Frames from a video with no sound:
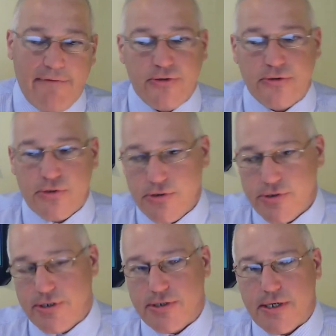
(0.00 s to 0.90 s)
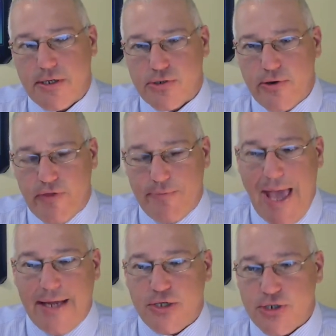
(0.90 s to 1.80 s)
So it's usually a signature of the
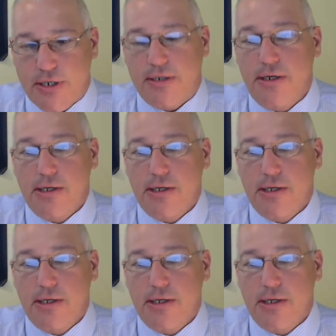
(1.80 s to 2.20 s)
manager